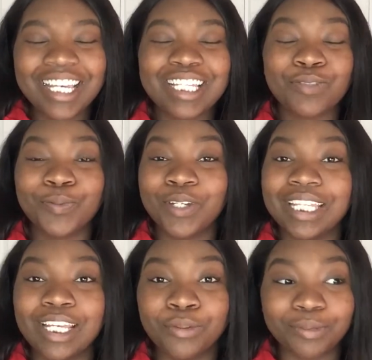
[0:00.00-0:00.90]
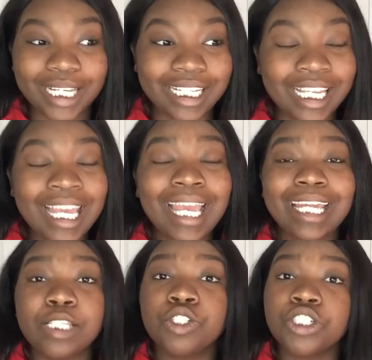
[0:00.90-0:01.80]
is really great,
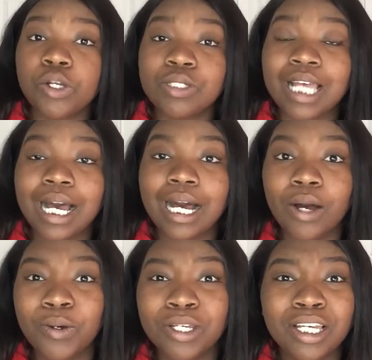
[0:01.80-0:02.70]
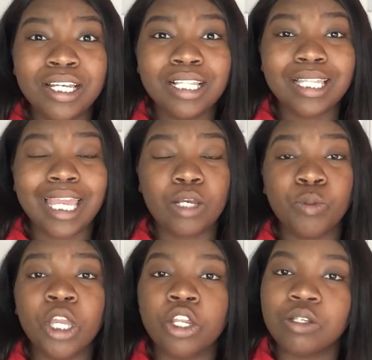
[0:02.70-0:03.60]
and it shows how, like,
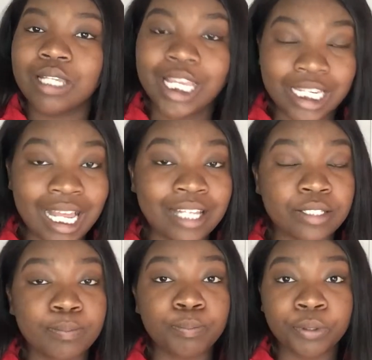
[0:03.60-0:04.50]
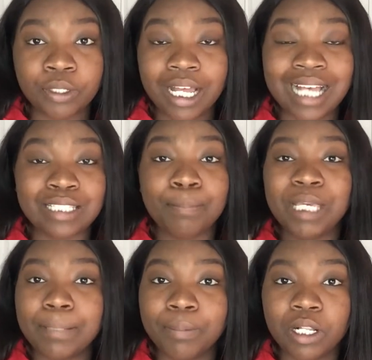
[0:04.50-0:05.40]
we are united as a
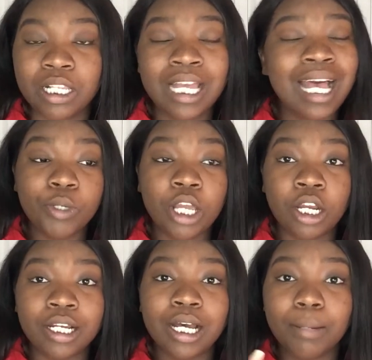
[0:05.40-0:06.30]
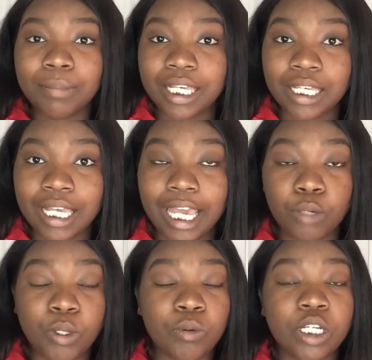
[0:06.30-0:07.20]
people. We are coming,
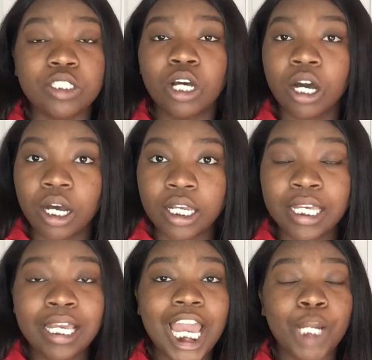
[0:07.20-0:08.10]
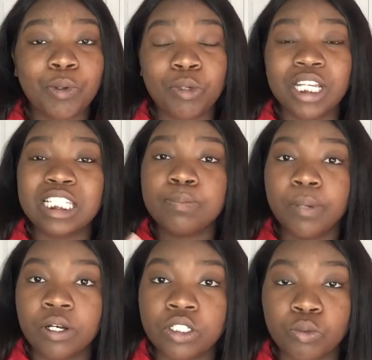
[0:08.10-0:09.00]
and we want to talk, and we want to
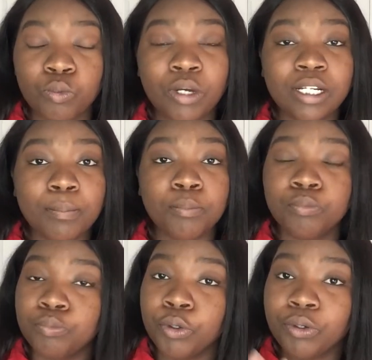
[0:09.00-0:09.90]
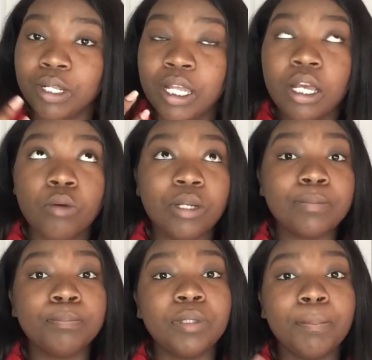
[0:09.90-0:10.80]
expose what
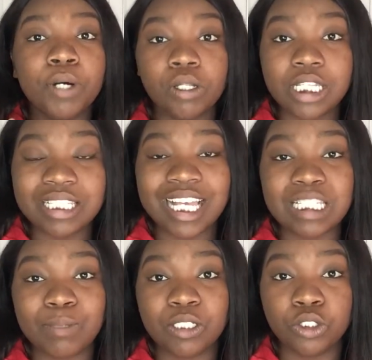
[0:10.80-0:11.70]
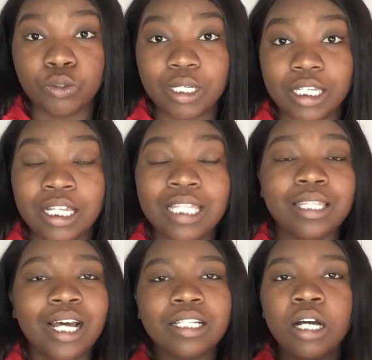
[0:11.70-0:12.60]
the police has been doing.
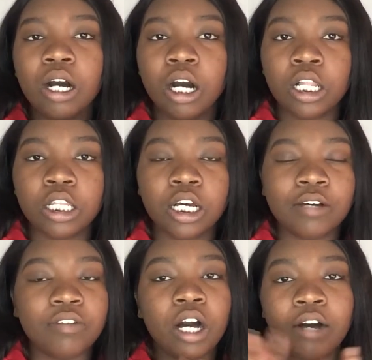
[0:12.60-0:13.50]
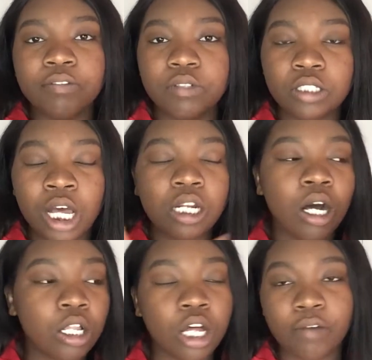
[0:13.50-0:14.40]
Not all
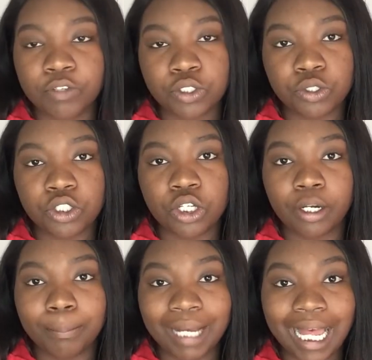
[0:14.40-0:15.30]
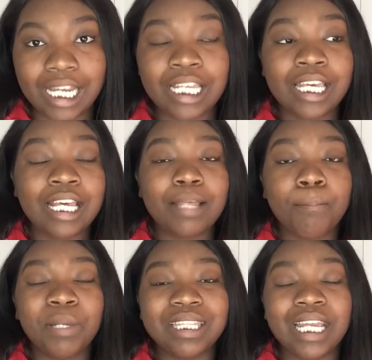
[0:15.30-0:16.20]
officers are bad,
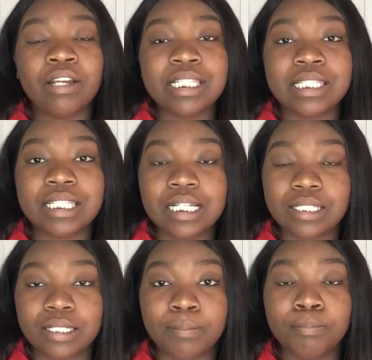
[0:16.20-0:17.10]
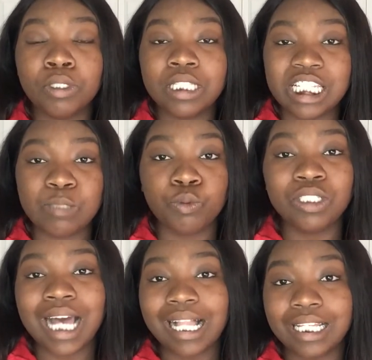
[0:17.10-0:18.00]
but there is still some police
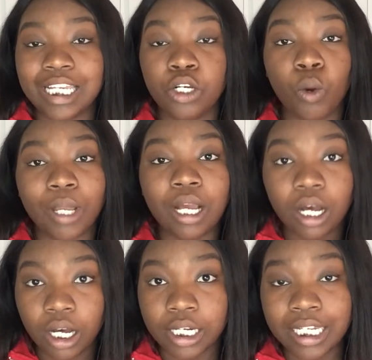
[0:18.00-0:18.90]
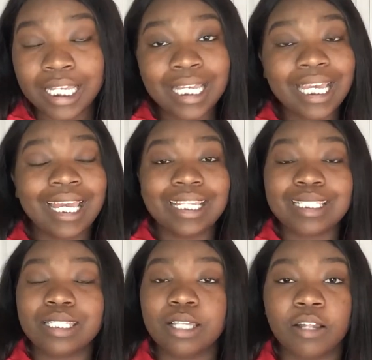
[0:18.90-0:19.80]
brutality going on, and
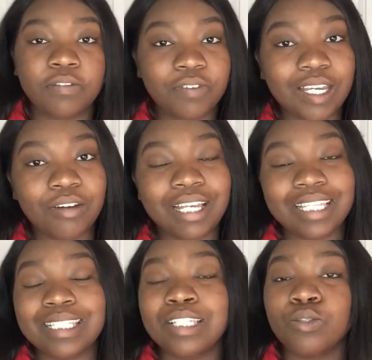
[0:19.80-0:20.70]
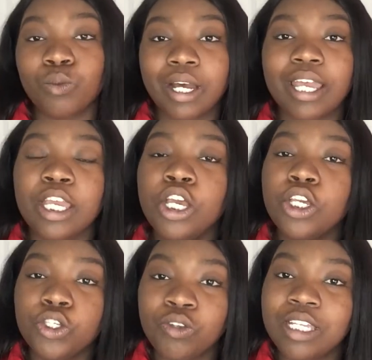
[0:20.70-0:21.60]
this is not fair. And this is why
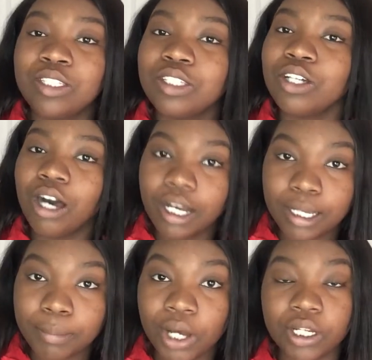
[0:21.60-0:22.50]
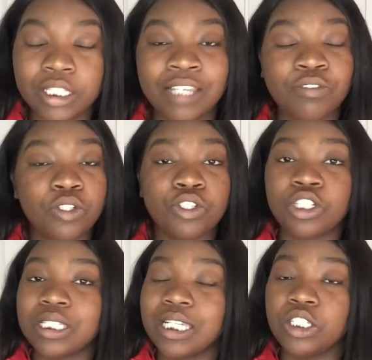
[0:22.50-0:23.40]
you need to talk about it. If you
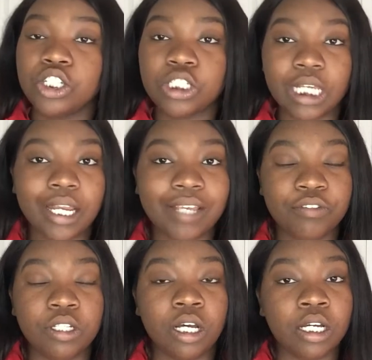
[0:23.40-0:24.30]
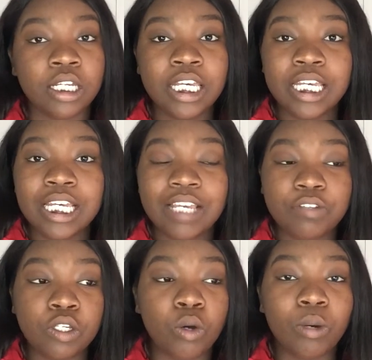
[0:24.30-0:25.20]
just need to share, if you
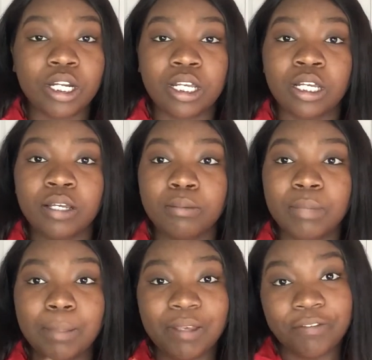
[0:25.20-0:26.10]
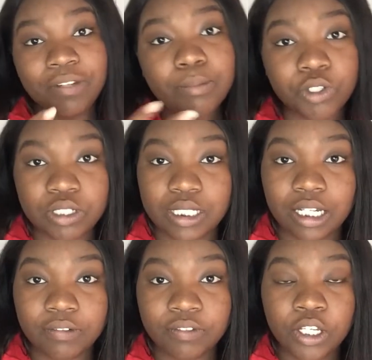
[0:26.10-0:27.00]
don't want to maybe film
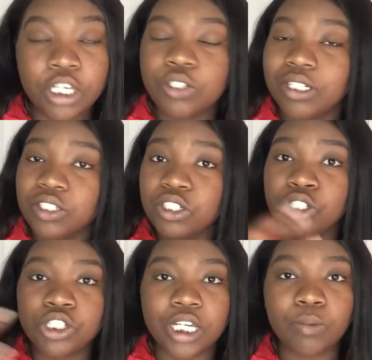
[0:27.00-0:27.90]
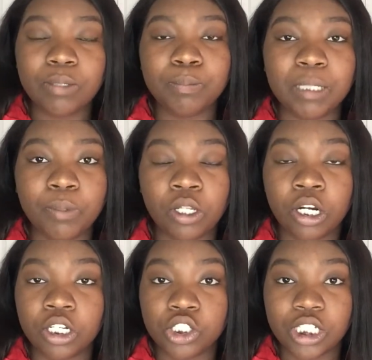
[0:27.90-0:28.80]
yourself, you can just share what people
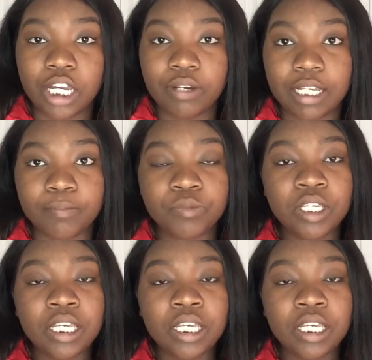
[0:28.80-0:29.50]
are sharing.